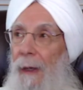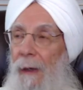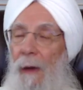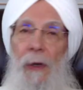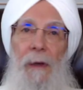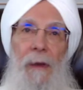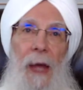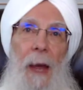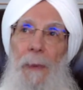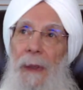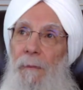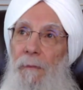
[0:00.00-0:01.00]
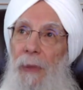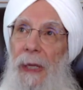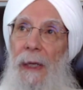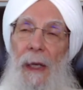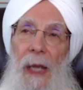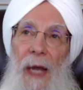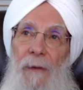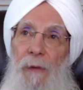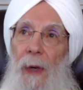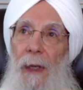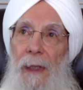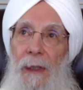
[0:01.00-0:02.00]
Not only that, but being a
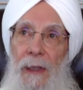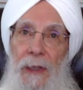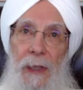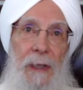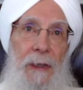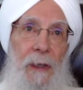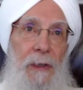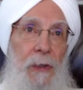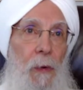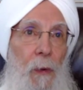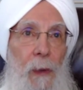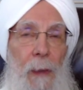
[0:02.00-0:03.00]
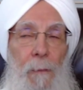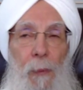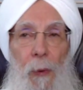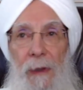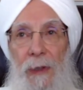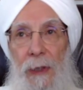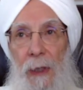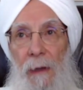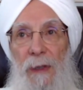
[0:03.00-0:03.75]
life-threatening disease, there's a whole importance here of